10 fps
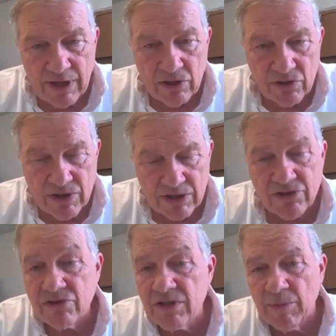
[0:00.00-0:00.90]
use this
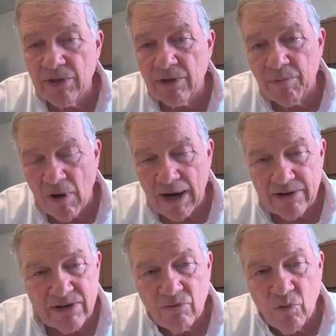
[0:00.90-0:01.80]
in some of their
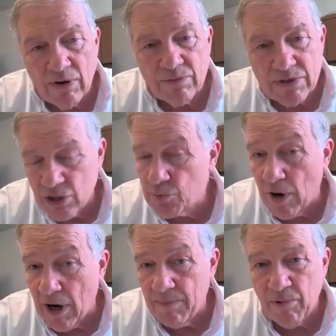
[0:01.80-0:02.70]
products, and one was a
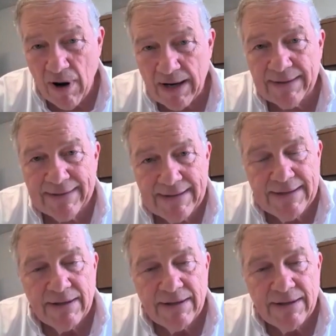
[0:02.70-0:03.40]
spray product